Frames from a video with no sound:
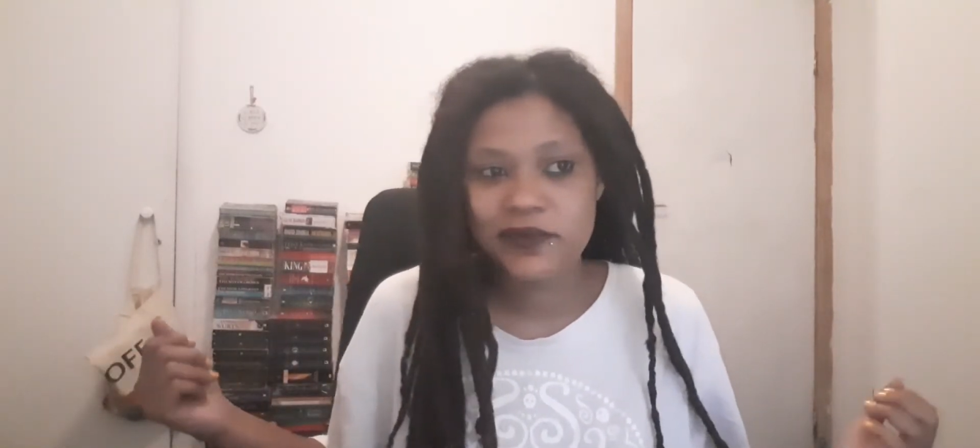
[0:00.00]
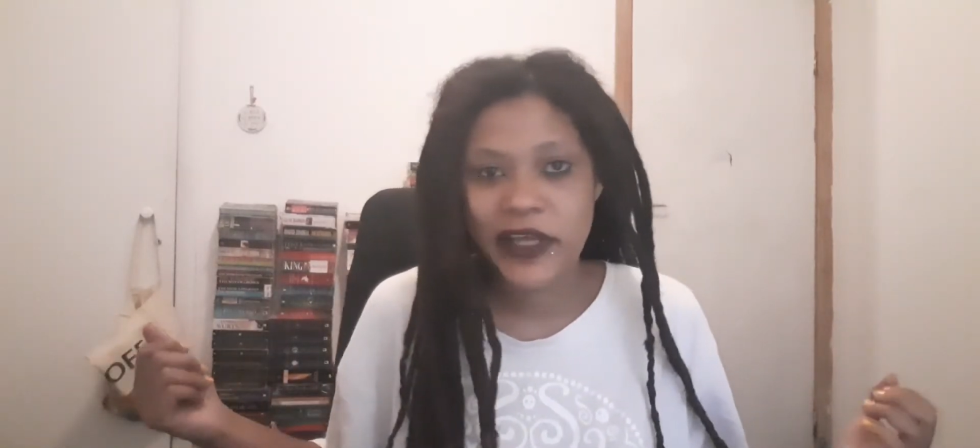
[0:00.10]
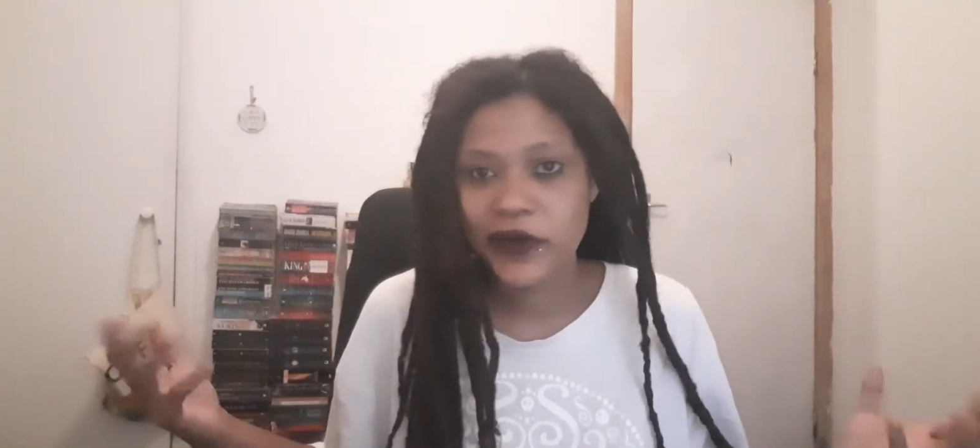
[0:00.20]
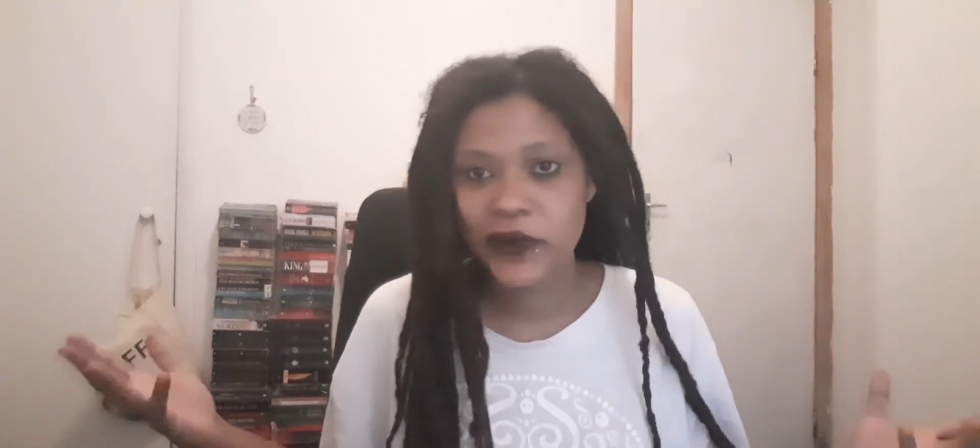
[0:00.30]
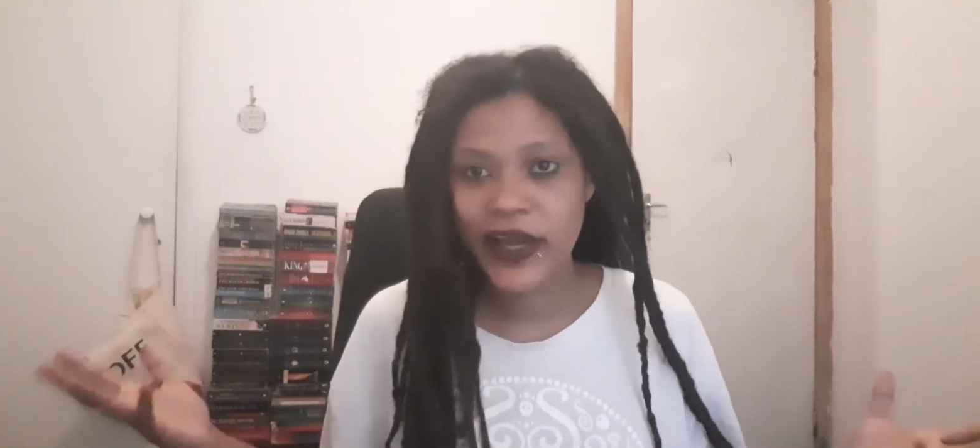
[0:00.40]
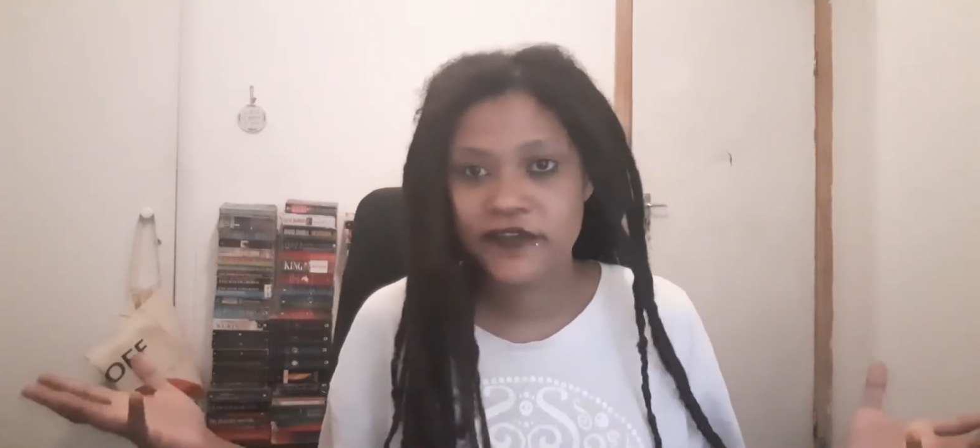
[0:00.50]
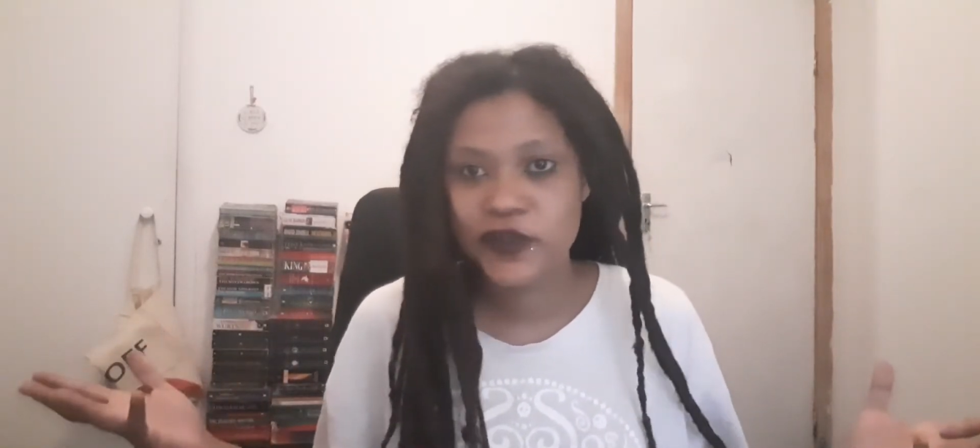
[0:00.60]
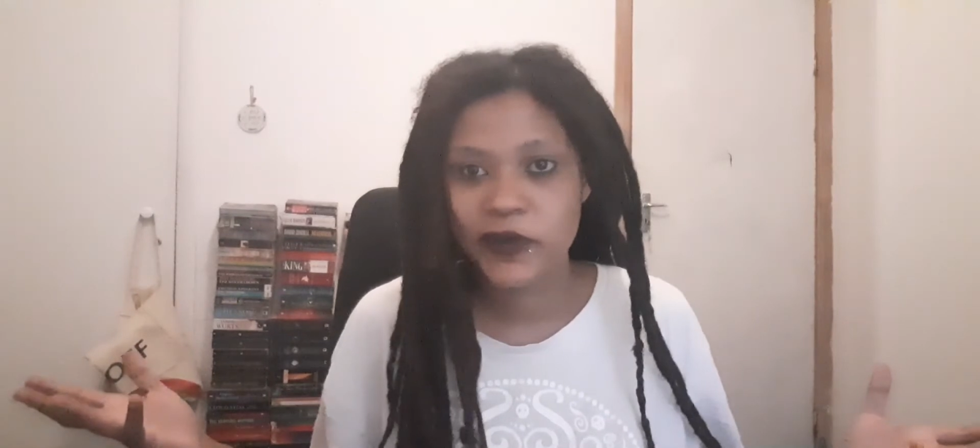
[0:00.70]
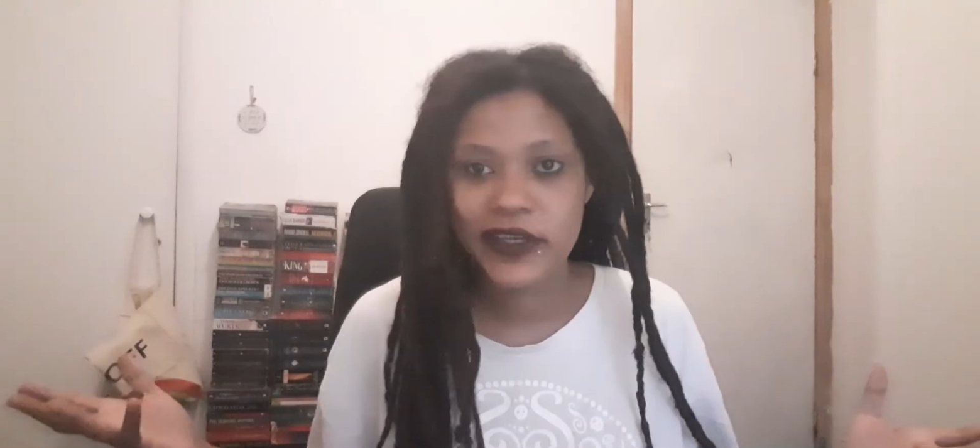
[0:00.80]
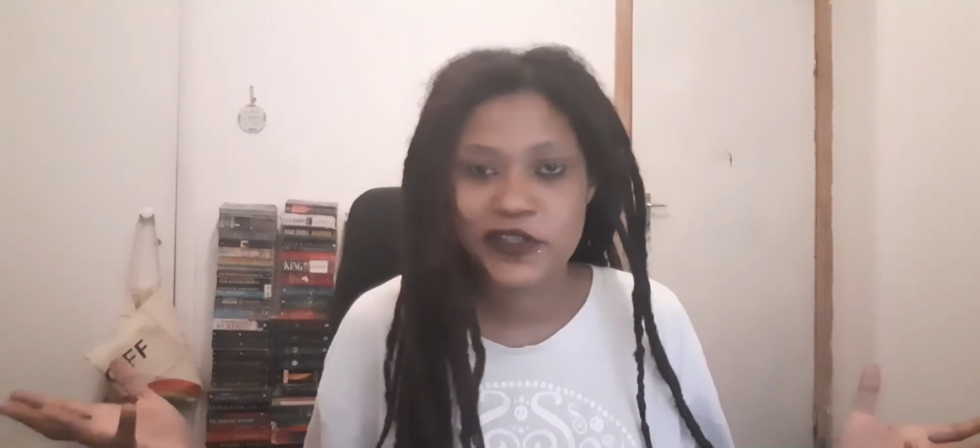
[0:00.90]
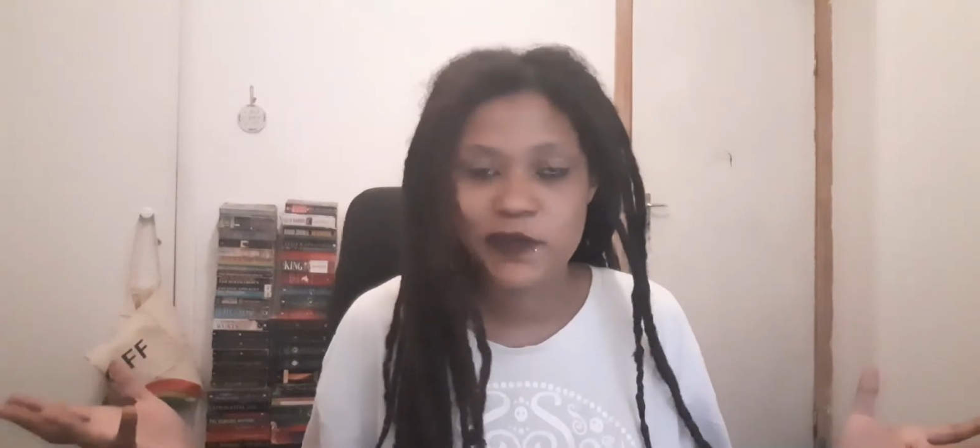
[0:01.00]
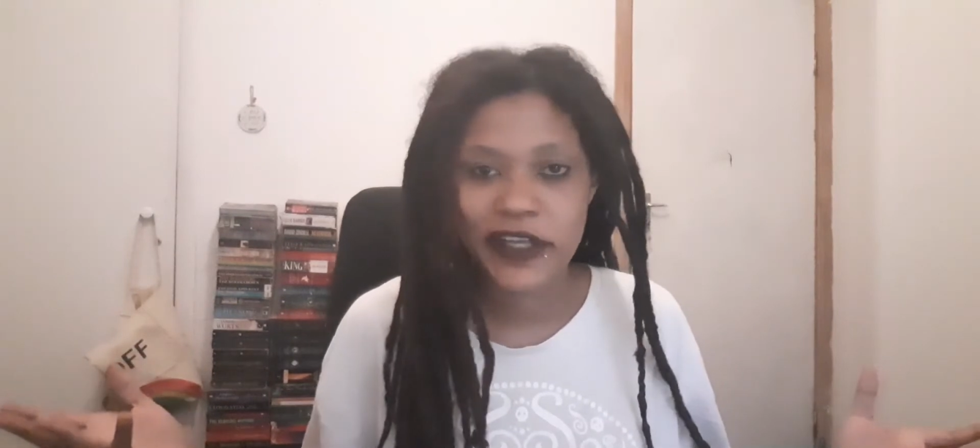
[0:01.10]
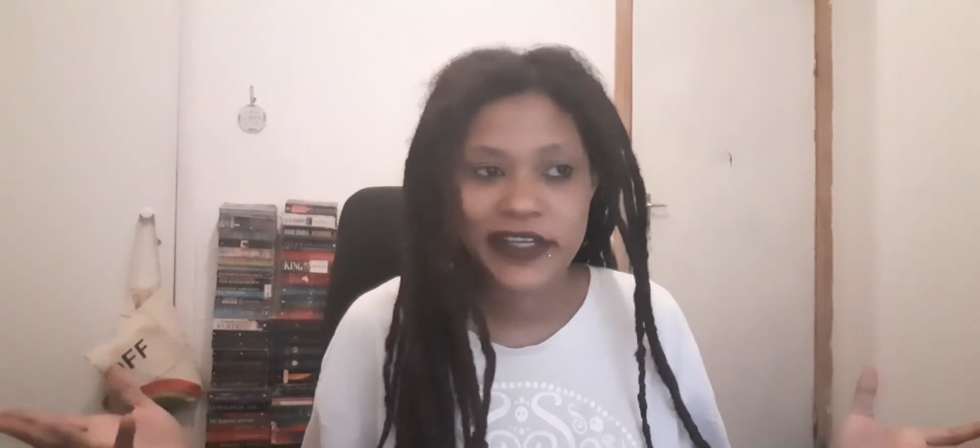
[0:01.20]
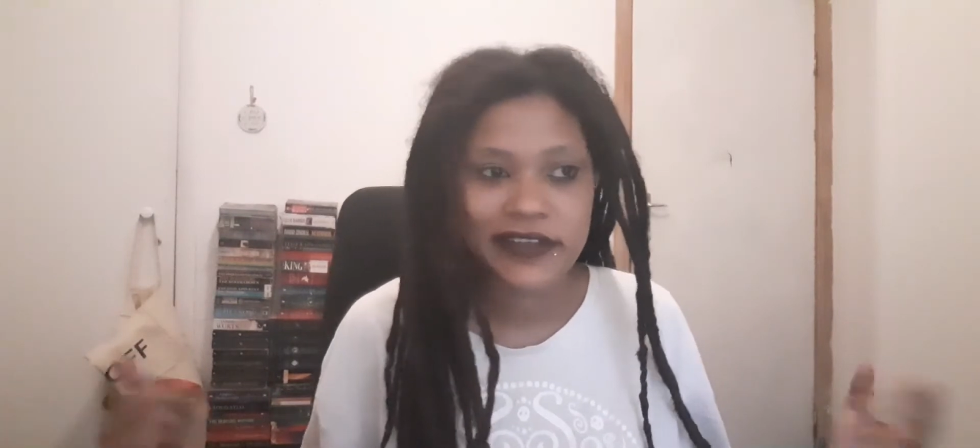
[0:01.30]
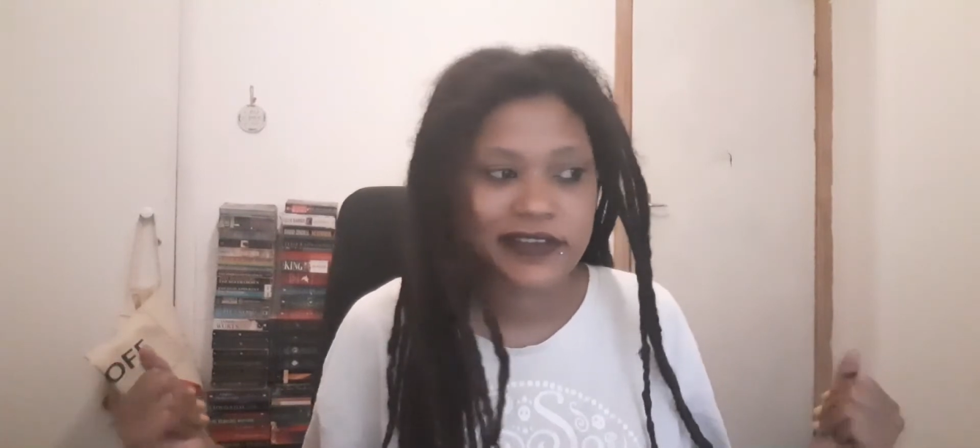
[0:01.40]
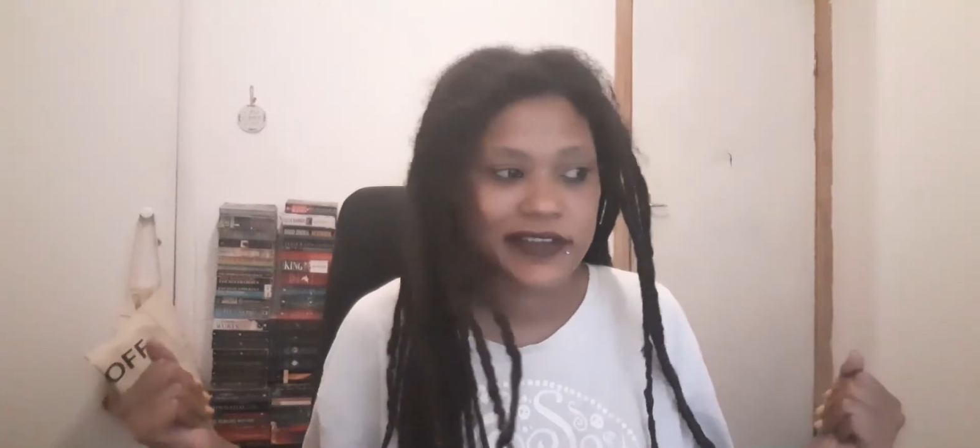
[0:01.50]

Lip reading: they don't have to be explained.